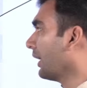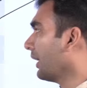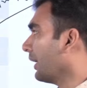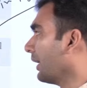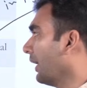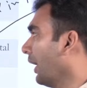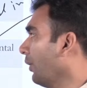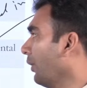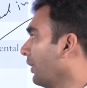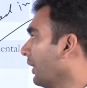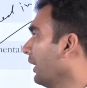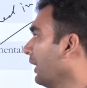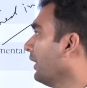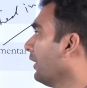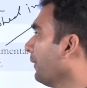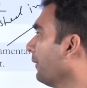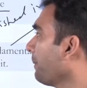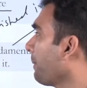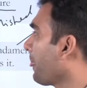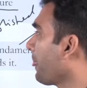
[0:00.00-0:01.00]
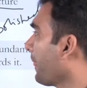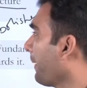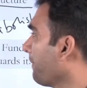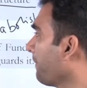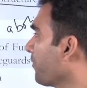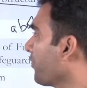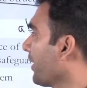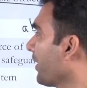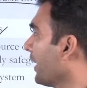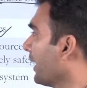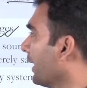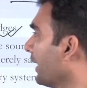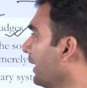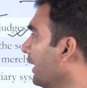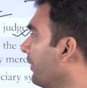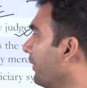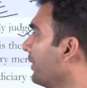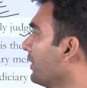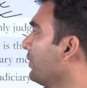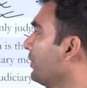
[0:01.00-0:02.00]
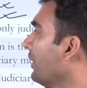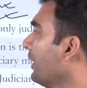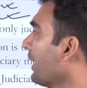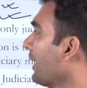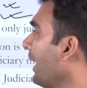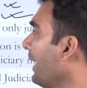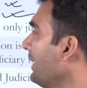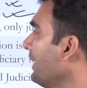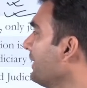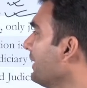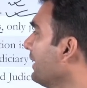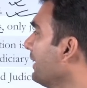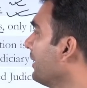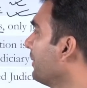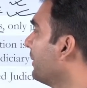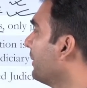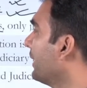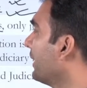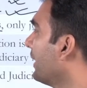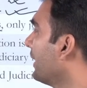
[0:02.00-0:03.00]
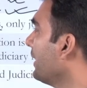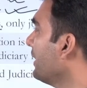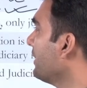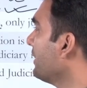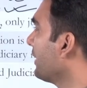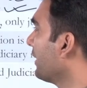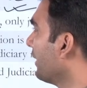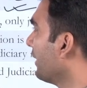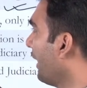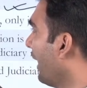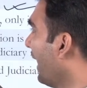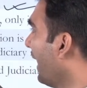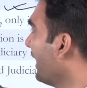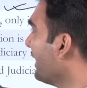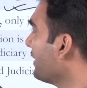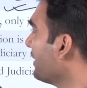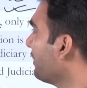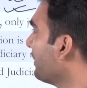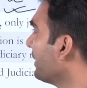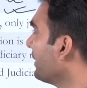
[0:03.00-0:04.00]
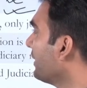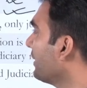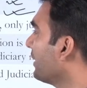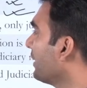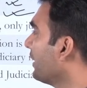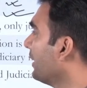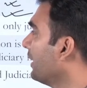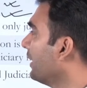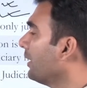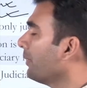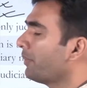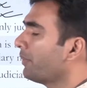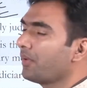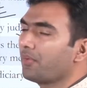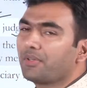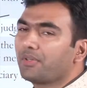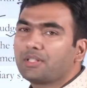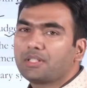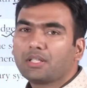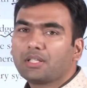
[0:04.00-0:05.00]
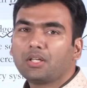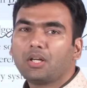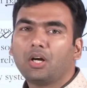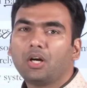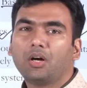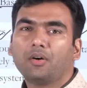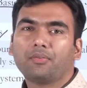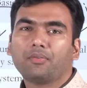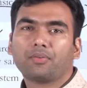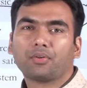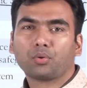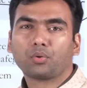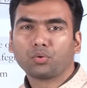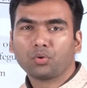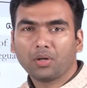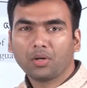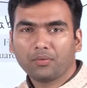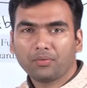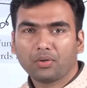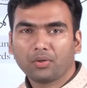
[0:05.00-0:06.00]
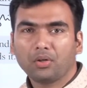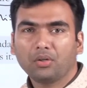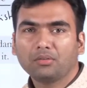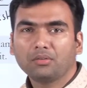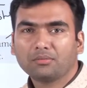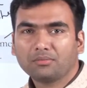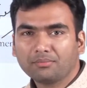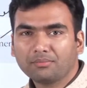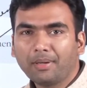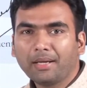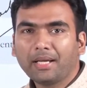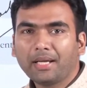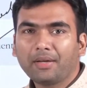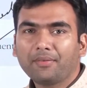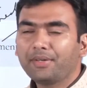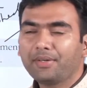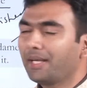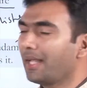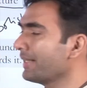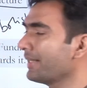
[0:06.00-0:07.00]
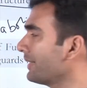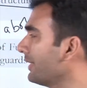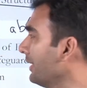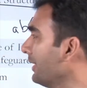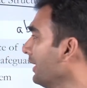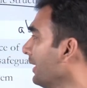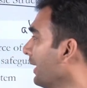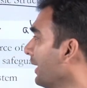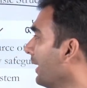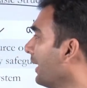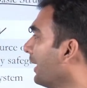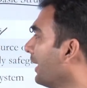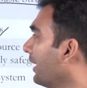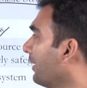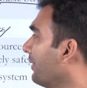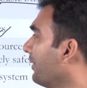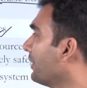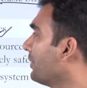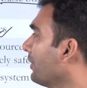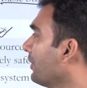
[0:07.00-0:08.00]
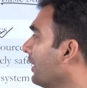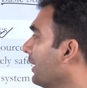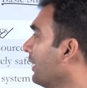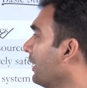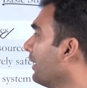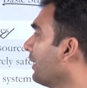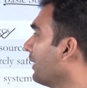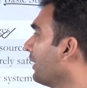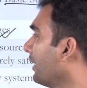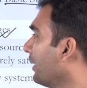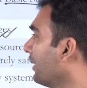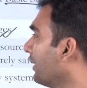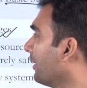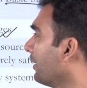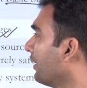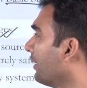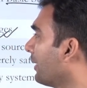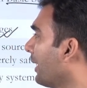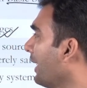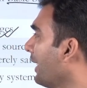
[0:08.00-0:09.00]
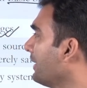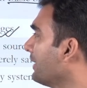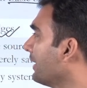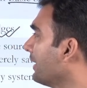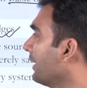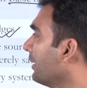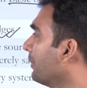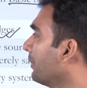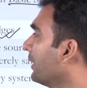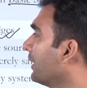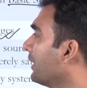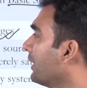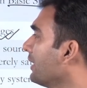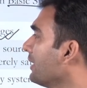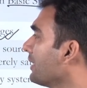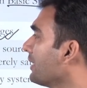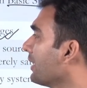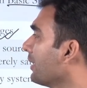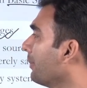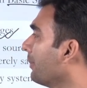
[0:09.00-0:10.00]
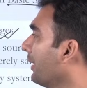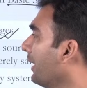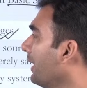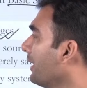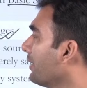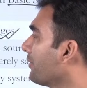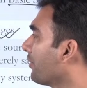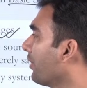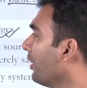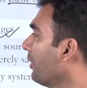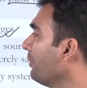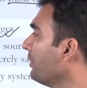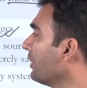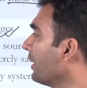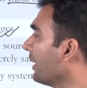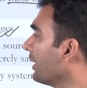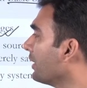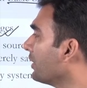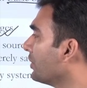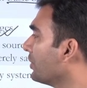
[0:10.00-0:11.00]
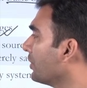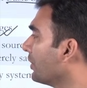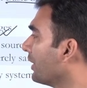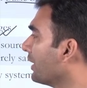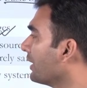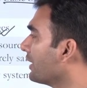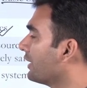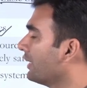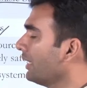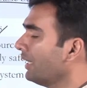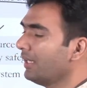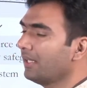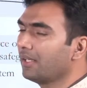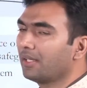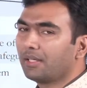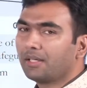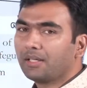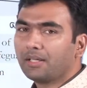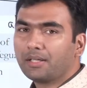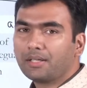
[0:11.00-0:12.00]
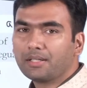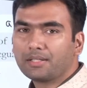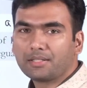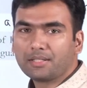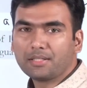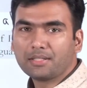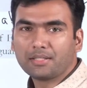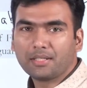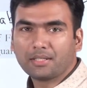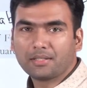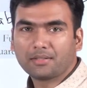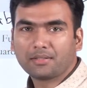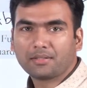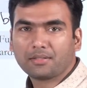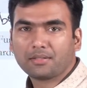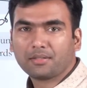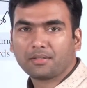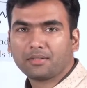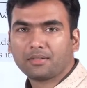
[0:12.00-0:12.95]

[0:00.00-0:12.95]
Now here, individual rights and liberties as per the third provision of rule of law by Avid Dicey, individual and rights and liberties emanates from judicial decisions,